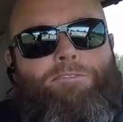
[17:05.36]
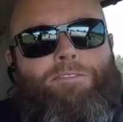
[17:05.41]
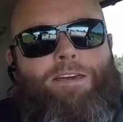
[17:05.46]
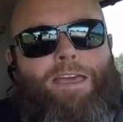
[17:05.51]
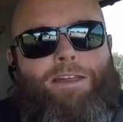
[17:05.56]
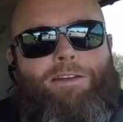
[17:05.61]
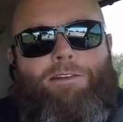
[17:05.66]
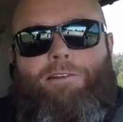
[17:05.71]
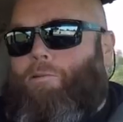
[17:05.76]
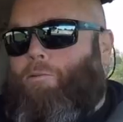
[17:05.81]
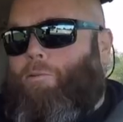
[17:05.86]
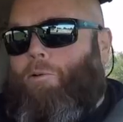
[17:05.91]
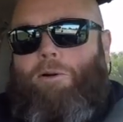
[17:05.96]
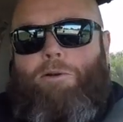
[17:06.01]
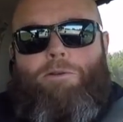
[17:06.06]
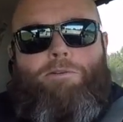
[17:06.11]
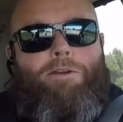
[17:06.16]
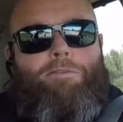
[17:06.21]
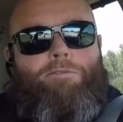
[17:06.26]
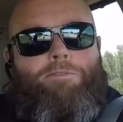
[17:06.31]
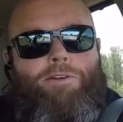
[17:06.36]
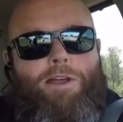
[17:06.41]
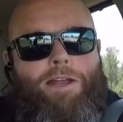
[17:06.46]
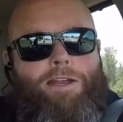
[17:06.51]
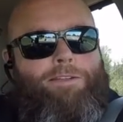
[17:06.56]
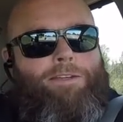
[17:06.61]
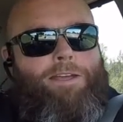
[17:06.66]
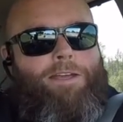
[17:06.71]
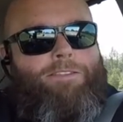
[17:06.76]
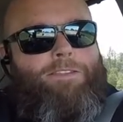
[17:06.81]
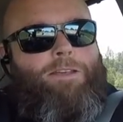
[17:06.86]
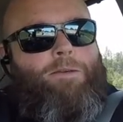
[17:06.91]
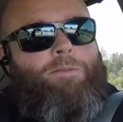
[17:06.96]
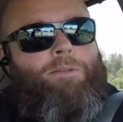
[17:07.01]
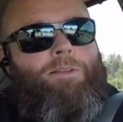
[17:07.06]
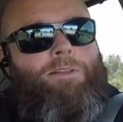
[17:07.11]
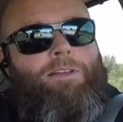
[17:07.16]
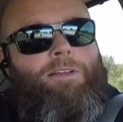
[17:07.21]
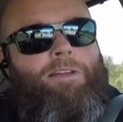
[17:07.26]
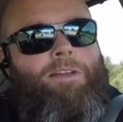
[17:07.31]
fate or the world's ever trying to tell you
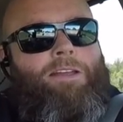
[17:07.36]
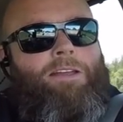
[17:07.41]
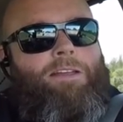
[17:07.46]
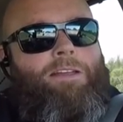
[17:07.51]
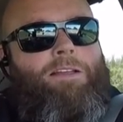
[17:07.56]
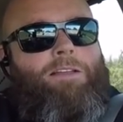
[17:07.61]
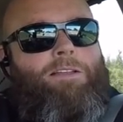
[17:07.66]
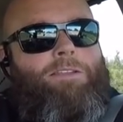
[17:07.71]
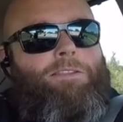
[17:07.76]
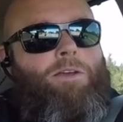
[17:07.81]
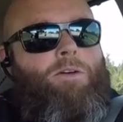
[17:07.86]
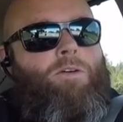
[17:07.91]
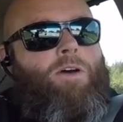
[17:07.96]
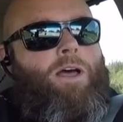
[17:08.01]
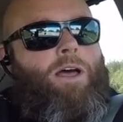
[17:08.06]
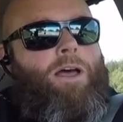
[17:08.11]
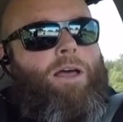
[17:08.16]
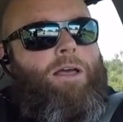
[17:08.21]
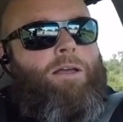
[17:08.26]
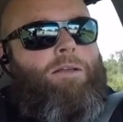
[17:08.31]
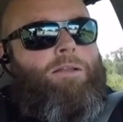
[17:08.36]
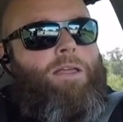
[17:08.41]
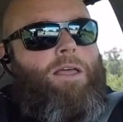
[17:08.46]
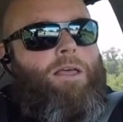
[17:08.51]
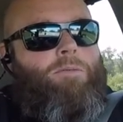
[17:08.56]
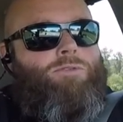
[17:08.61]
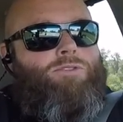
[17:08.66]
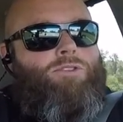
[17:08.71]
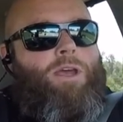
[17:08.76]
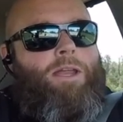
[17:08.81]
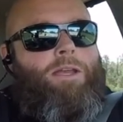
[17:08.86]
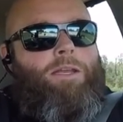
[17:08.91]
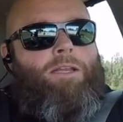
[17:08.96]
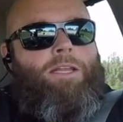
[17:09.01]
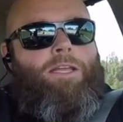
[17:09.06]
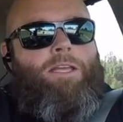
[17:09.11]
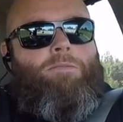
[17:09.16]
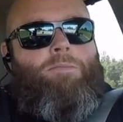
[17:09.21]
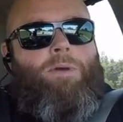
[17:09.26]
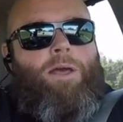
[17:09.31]
something? So uh, trying to
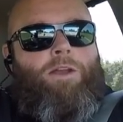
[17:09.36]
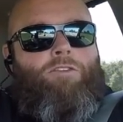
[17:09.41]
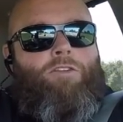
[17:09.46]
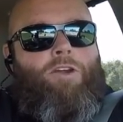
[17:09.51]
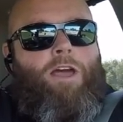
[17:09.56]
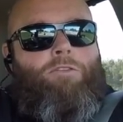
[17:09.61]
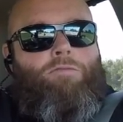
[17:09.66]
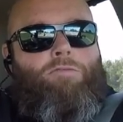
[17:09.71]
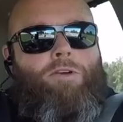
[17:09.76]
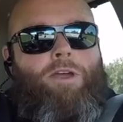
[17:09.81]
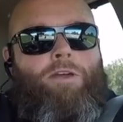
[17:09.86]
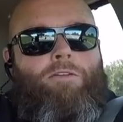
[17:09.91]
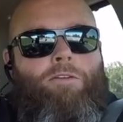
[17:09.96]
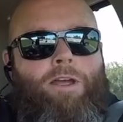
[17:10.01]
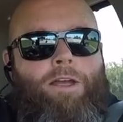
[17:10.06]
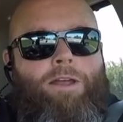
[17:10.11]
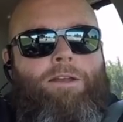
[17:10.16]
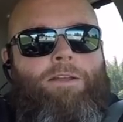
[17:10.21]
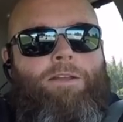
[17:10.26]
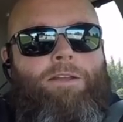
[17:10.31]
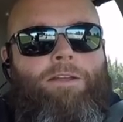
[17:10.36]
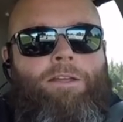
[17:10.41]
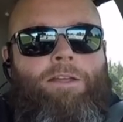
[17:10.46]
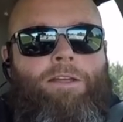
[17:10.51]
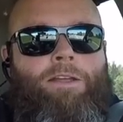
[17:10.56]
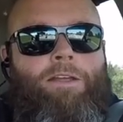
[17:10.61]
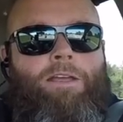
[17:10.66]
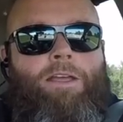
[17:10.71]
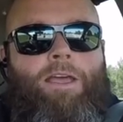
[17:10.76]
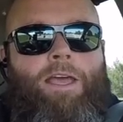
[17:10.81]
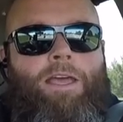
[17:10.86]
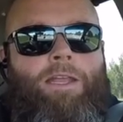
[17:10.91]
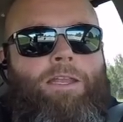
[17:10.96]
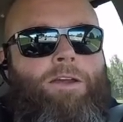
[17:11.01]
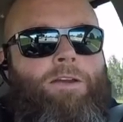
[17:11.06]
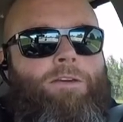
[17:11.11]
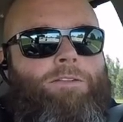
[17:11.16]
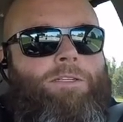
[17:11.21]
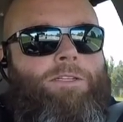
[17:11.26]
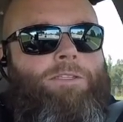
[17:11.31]
leave my driveway, right? And
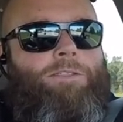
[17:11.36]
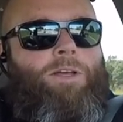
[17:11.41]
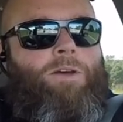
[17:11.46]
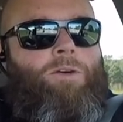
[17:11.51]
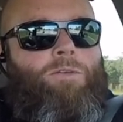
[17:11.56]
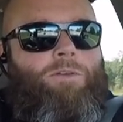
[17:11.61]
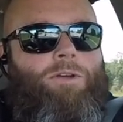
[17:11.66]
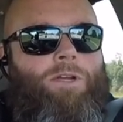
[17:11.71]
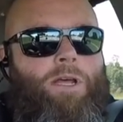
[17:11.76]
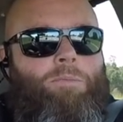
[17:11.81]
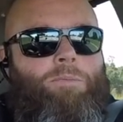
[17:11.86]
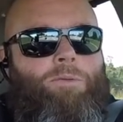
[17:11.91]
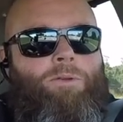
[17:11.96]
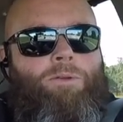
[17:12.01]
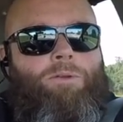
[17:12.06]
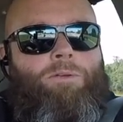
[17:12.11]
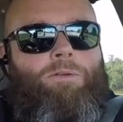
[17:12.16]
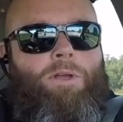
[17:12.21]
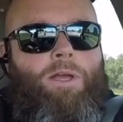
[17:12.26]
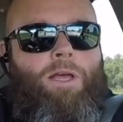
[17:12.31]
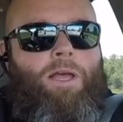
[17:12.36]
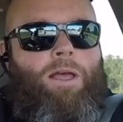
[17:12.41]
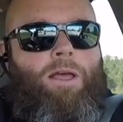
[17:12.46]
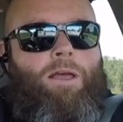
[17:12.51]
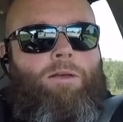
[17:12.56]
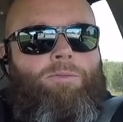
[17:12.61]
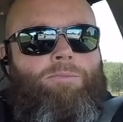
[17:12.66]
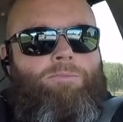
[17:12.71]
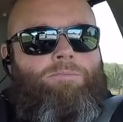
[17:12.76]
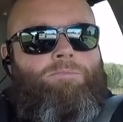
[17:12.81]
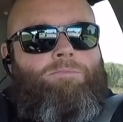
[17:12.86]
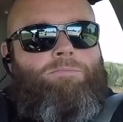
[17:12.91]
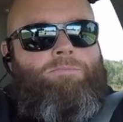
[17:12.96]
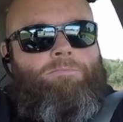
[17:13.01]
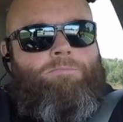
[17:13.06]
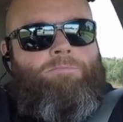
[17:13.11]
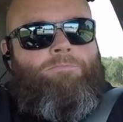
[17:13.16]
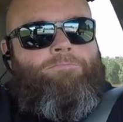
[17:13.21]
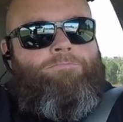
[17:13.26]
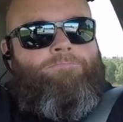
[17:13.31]
there's this old couple uh,
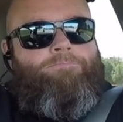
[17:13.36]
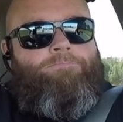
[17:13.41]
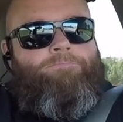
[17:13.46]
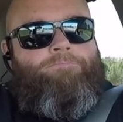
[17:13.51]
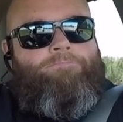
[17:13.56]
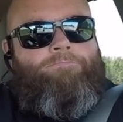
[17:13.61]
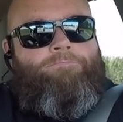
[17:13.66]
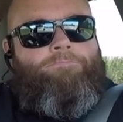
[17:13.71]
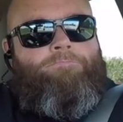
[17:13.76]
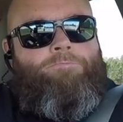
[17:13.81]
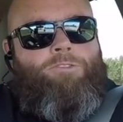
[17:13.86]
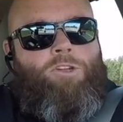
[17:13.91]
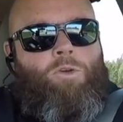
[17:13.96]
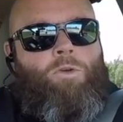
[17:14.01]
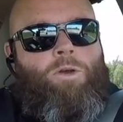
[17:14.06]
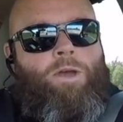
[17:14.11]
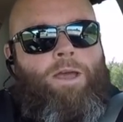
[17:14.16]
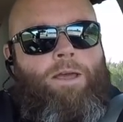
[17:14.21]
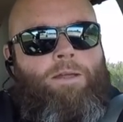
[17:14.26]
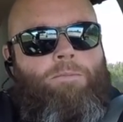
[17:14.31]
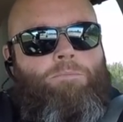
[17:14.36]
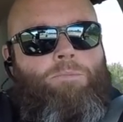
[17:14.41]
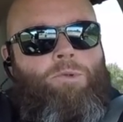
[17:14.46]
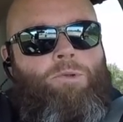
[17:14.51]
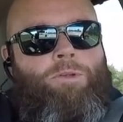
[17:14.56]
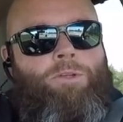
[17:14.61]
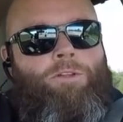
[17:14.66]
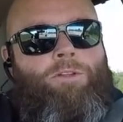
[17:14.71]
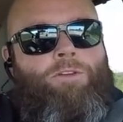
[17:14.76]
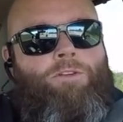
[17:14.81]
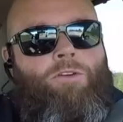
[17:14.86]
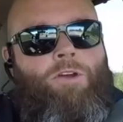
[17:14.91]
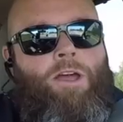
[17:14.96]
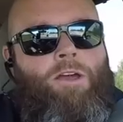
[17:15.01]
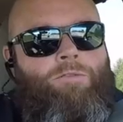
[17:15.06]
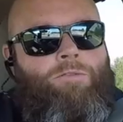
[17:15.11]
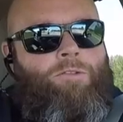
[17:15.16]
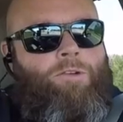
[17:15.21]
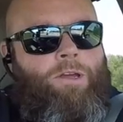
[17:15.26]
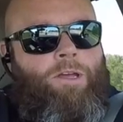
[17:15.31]
who had pulled into the
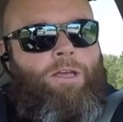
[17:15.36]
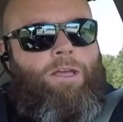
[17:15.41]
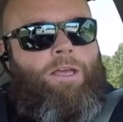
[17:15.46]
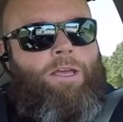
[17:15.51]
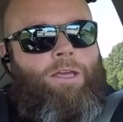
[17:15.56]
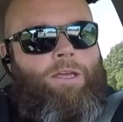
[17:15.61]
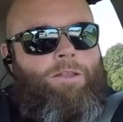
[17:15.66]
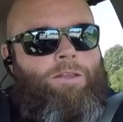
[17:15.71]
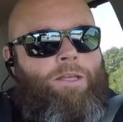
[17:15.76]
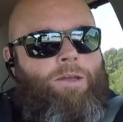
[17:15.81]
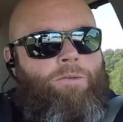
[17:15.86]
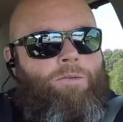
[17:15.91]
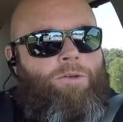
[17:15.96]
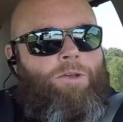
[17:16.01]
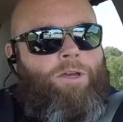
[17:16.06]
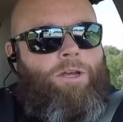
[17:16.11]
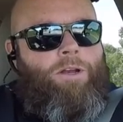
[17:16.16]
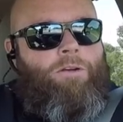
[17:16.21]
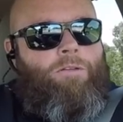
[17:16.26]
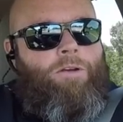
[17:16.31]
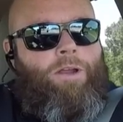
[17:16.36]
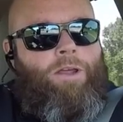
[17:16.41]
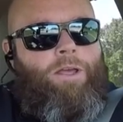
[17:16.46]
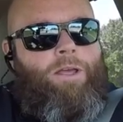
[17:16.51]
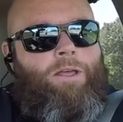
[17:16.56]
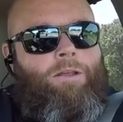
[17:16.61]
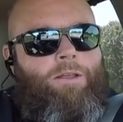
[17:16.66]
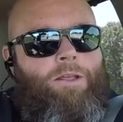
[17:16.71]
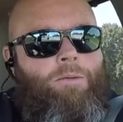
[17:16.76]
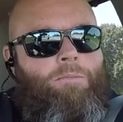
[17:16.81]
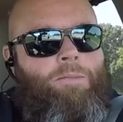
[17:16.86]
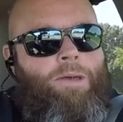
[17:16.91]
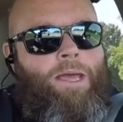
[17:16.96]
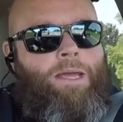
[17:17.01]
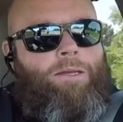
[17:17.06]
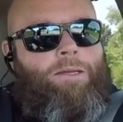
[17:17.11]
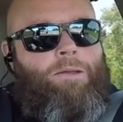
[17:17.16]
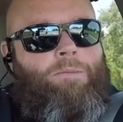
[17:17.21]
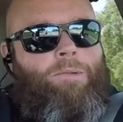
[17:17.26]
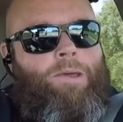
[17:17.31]
driveway. They were looking around. They
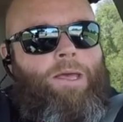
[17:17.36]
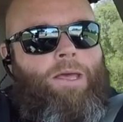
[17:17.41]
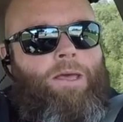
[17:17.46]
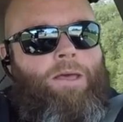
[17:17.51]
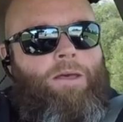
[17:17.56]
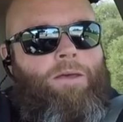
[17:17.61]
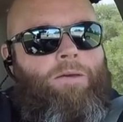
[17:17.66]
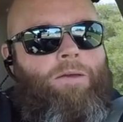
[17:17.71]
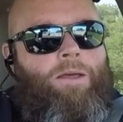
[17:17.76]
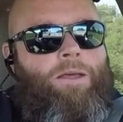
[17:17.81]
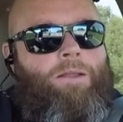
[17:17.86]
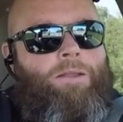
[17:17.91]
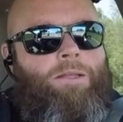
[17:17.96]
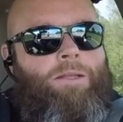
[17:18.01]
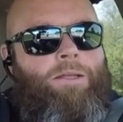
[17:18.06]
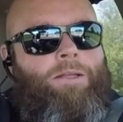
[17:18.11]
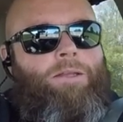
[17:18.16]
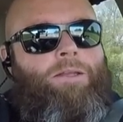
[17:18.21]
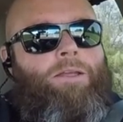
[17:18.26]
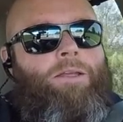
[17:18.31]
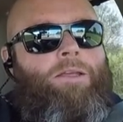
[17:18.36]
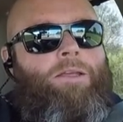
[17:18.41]
backed up out, and then